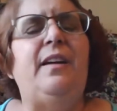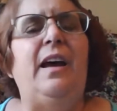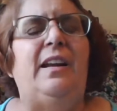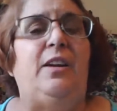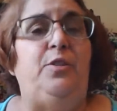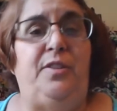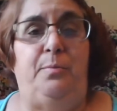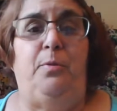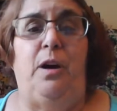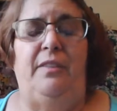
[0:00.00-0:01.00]
And I use the
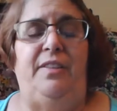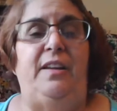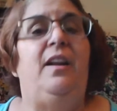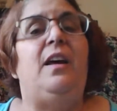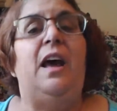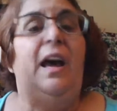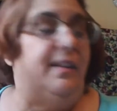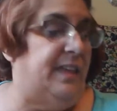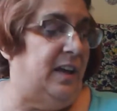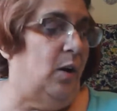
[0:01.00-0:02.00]
Profit. And
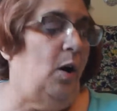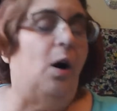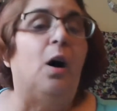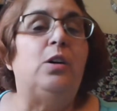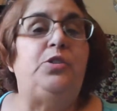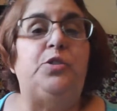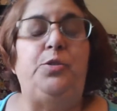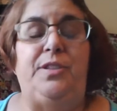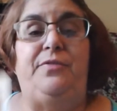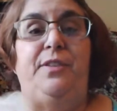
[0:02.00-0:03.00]
they all do
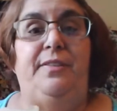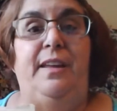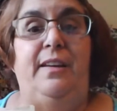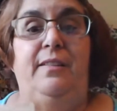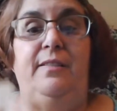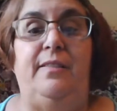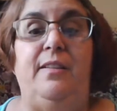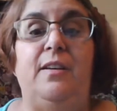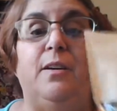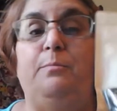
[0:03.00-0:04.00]
different things.
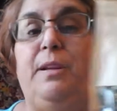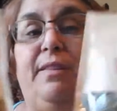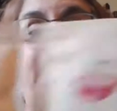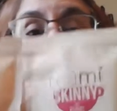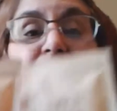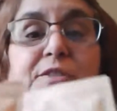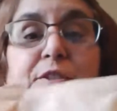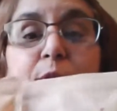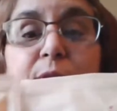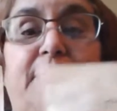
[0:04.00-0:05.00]
But these
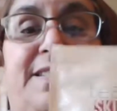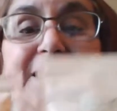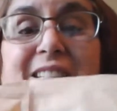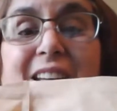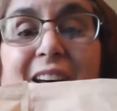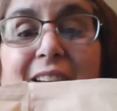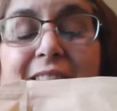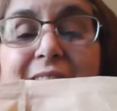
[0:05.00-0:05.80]
two, the Detox